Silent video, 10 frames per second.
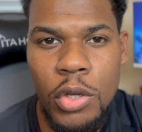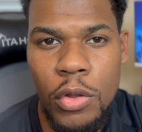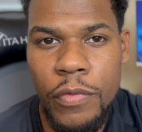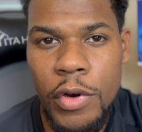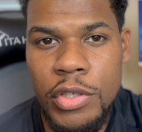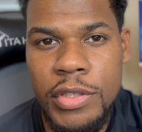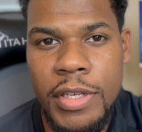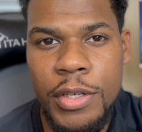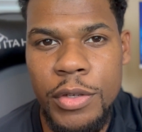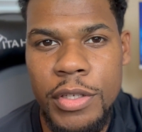the first
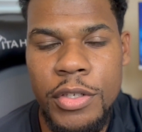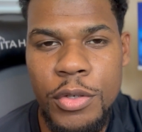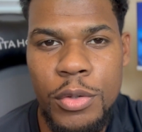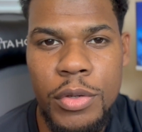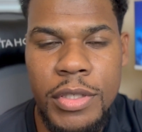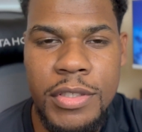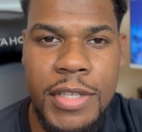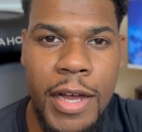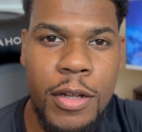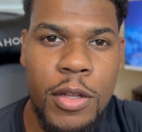thing you need to do is
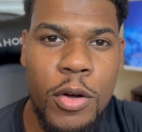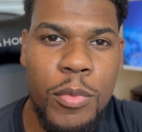download